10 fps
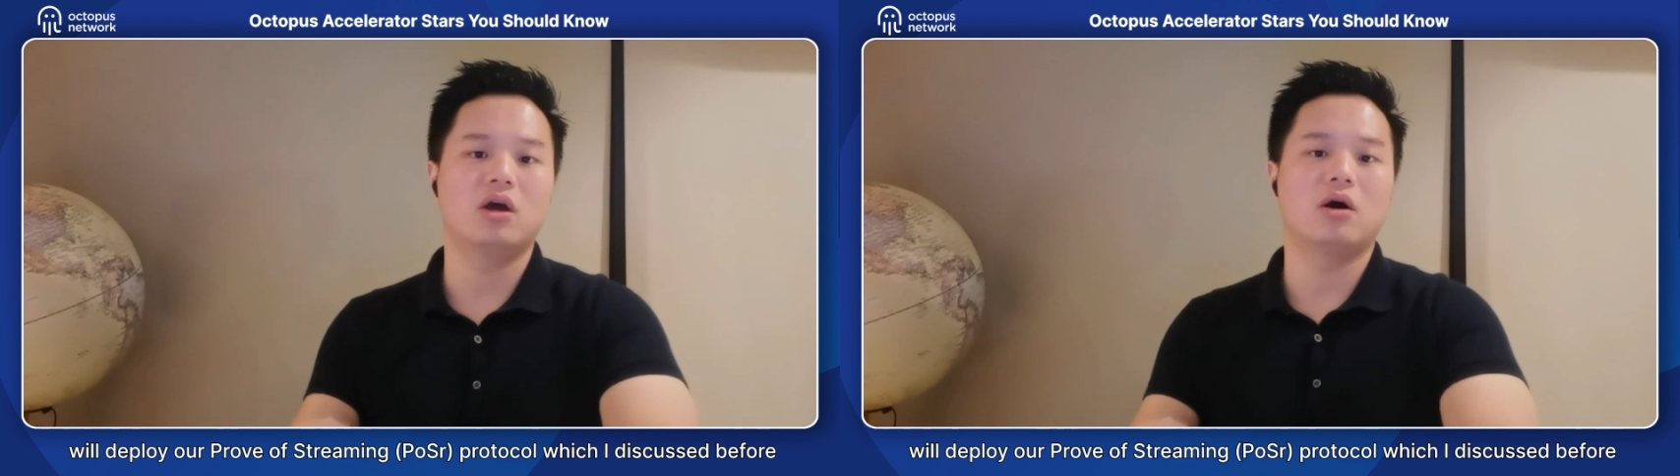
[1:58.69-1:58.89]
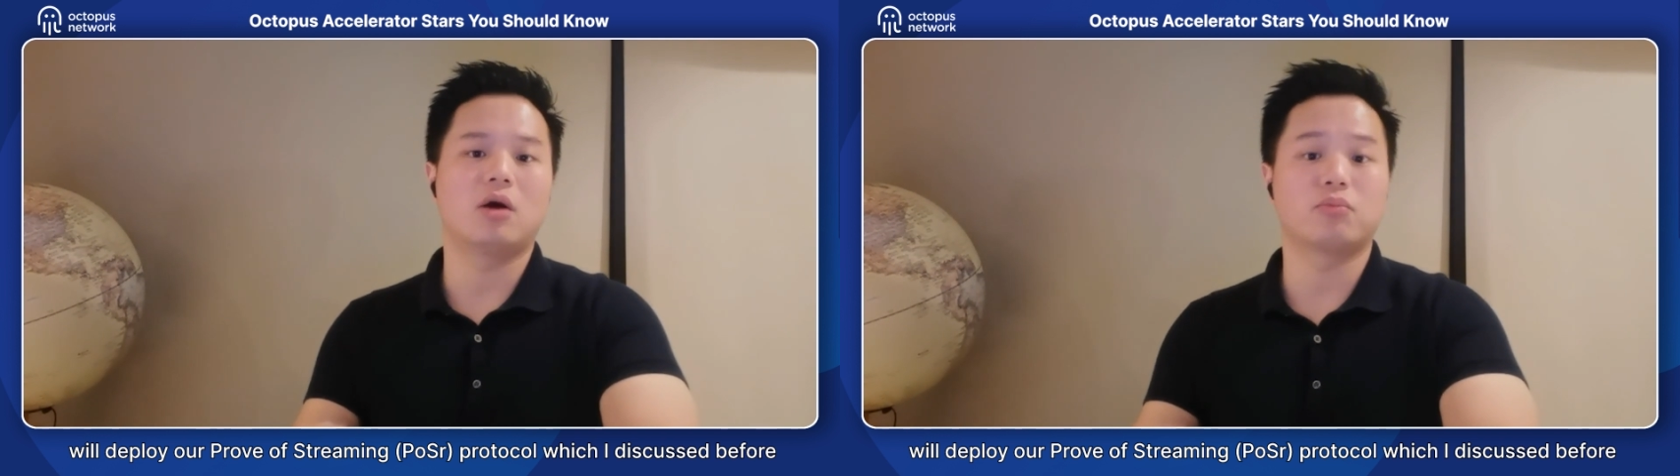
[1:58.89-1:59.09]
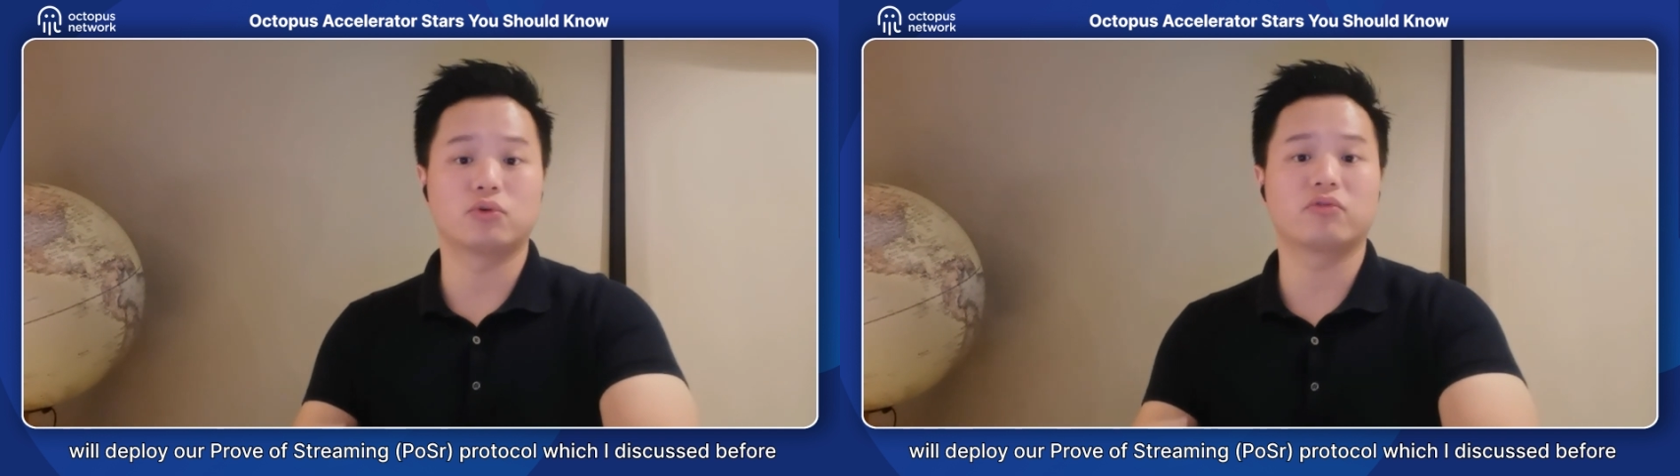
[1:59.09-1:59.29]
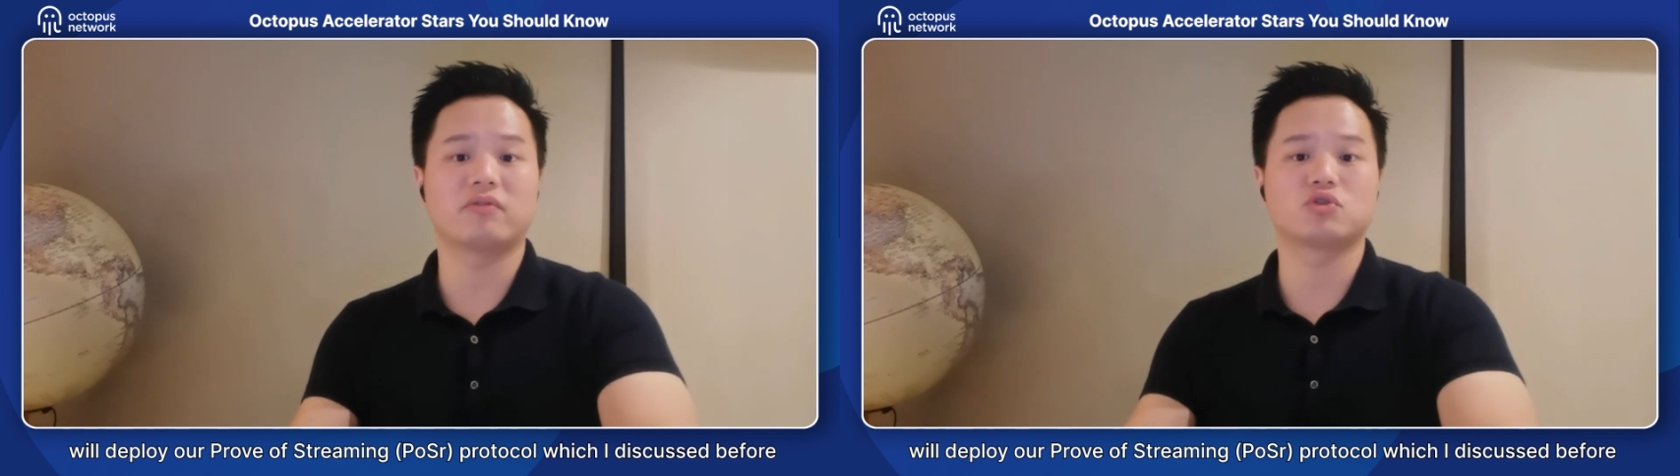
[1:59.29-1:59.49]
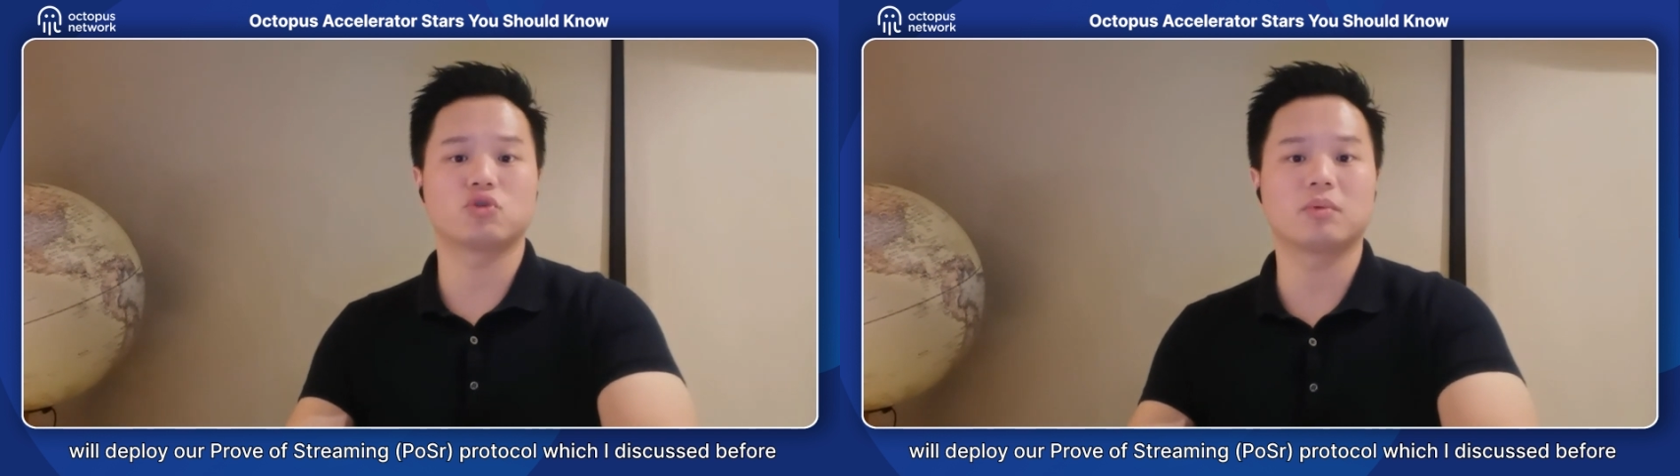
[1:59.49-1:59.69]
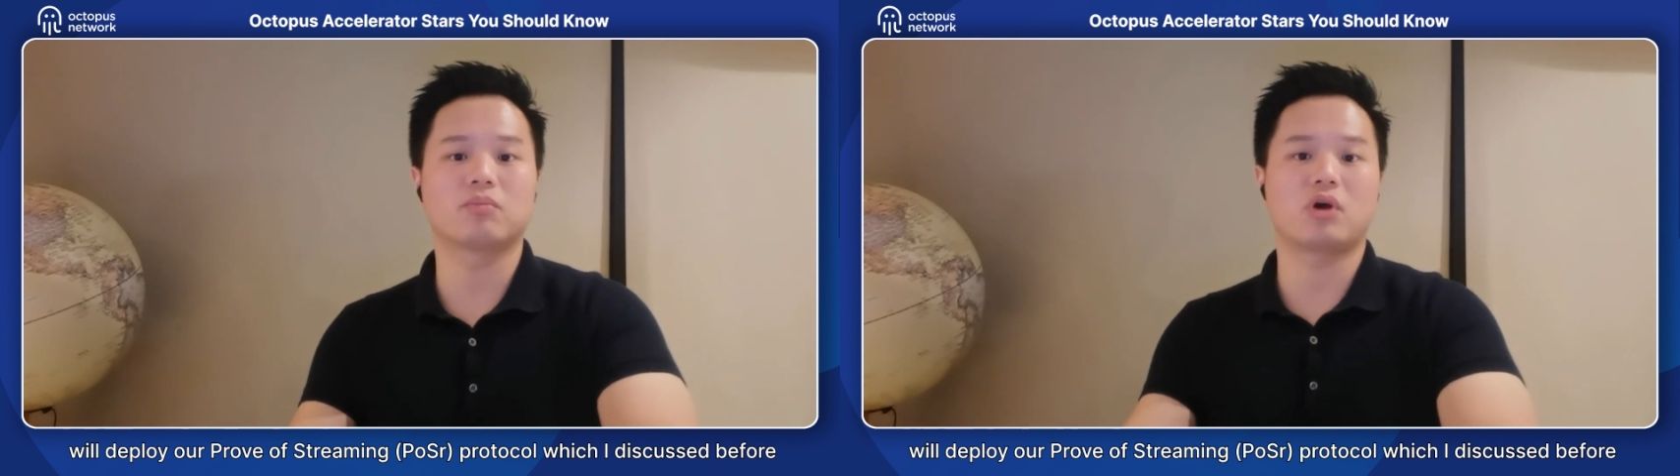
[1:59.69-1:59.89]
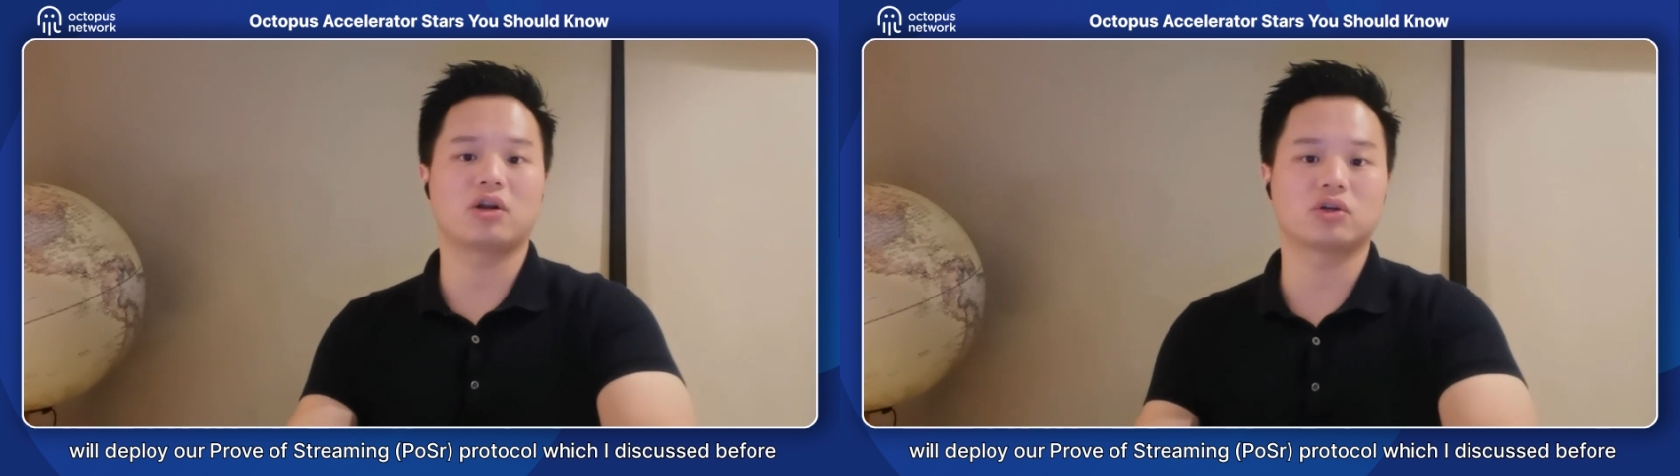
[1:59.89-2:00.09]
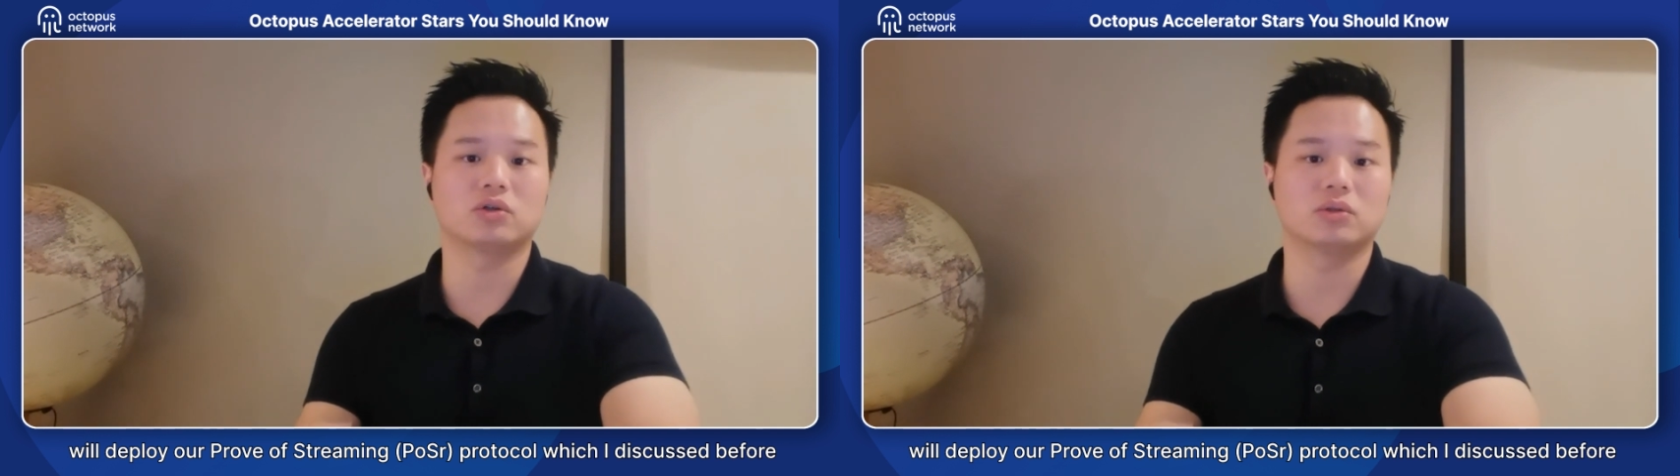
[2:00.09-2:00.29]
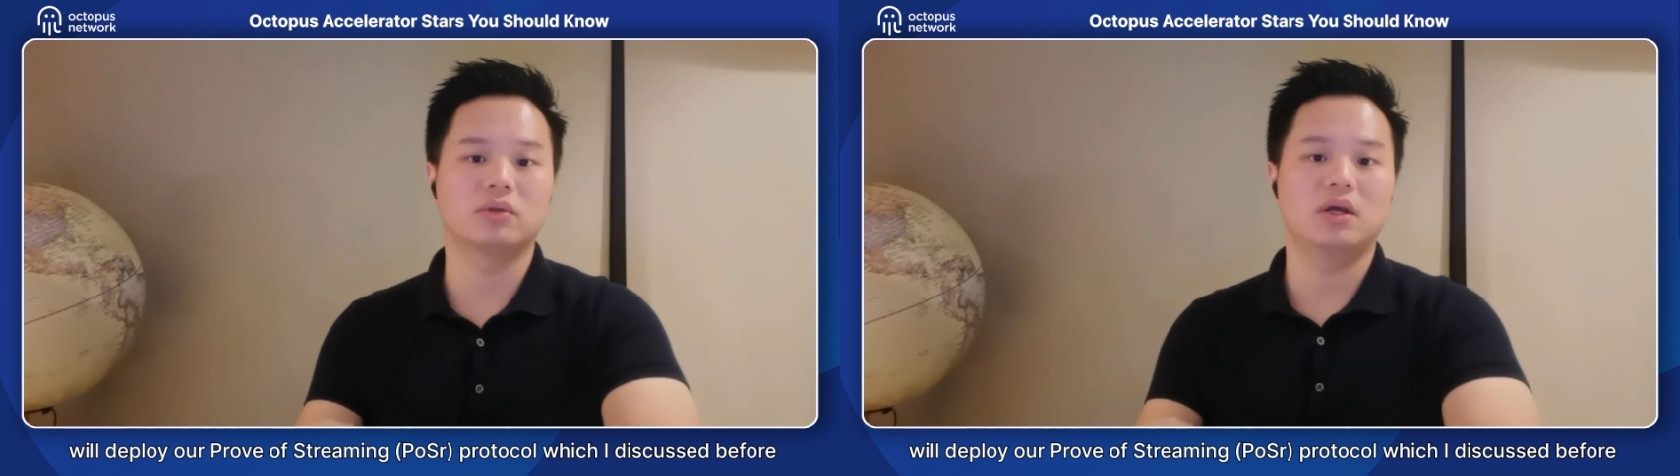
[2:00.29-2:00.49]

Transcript: uh, proof of streaming protocol,